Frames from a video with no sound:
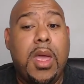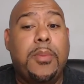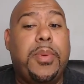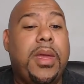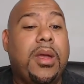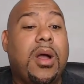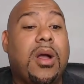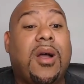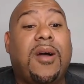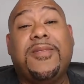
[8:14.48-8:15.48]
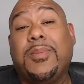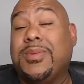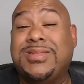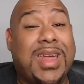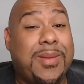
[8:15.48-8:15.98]
Being
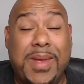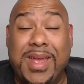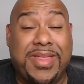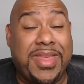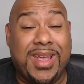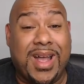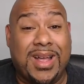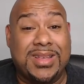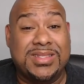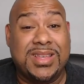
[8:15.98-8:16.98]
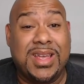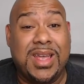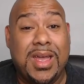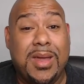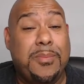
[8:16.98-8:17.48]
uncomfortable is not a bad thing, guys.
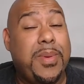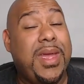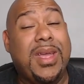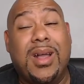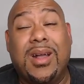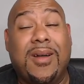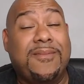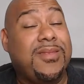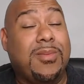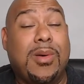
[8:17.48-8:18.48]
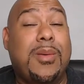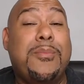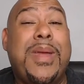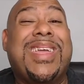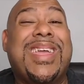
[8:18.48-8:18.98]
Being uncomfortable
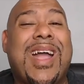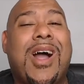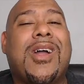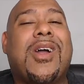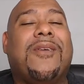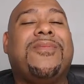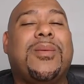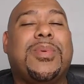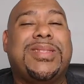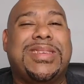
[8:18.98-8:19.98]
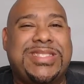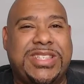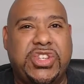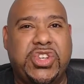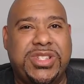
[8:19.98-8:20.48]
and making uncomfortable
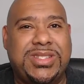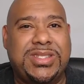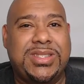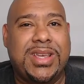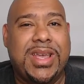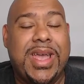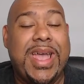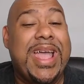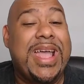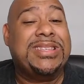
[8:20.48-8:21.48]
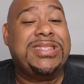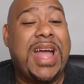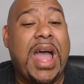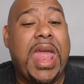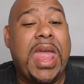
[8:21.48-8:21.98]
decisions is
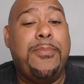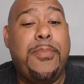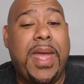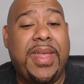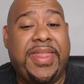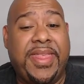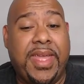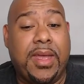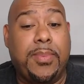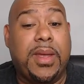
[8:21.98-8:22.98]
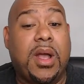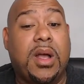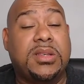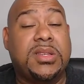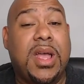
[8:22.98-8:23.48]
not a bad thing,
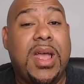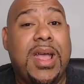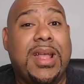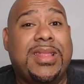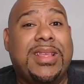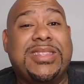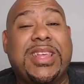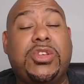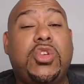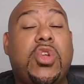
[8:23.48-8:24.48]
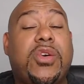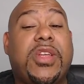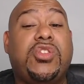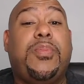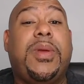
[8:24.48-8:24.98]
because this lets you know
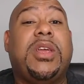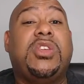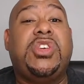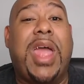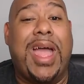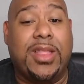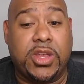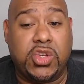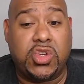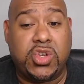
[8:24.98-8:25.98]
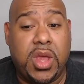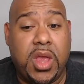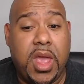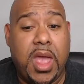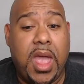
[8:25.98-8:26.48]
that you're being challenged
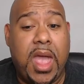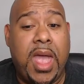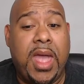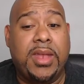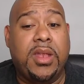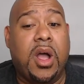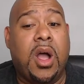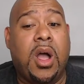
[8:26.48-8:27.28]
and